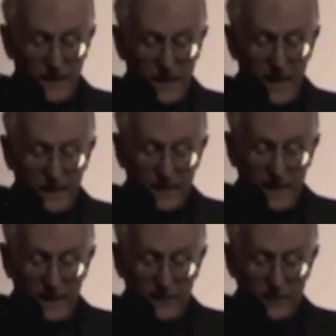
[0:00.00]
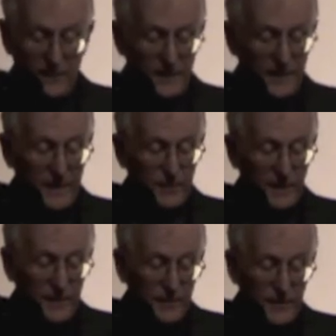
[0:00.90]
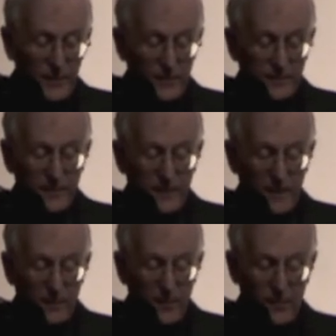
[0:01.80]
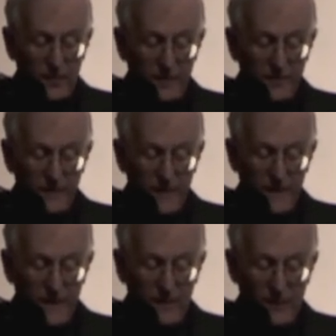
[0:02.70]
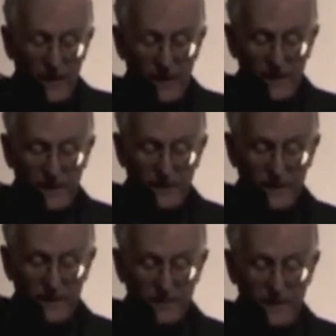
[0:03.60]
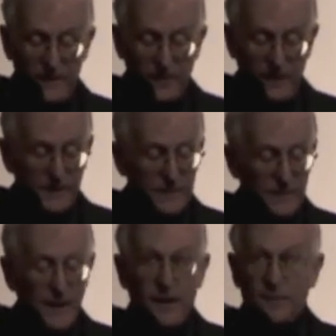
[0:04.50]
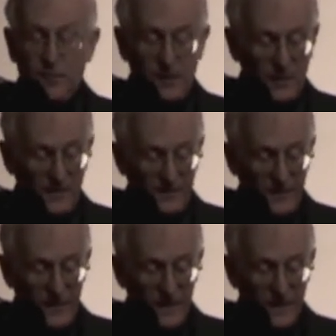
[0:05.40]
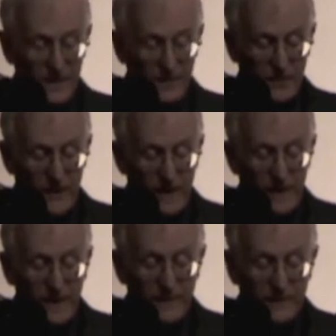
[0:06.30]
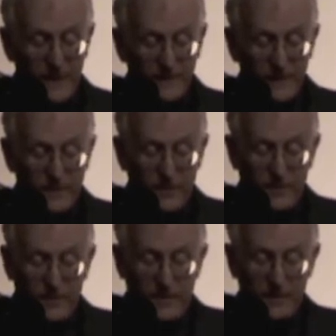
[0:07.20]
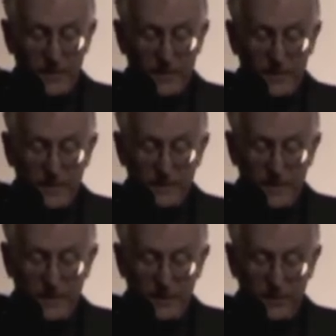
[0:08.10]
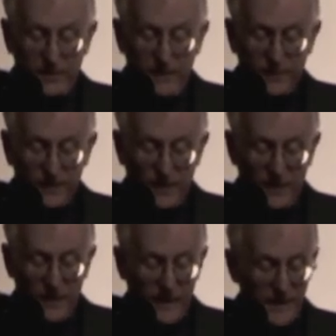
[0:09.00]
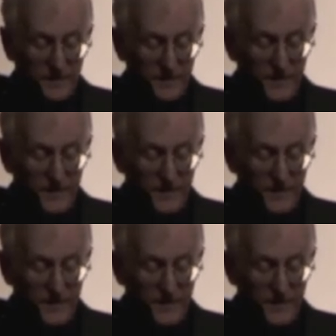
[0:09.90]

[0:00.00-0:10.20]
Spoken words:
God commands certain things because he knows that they are moral. Morality is thus independent of God's will. Morality does not, therefore, depend on belief in or beliefs about God.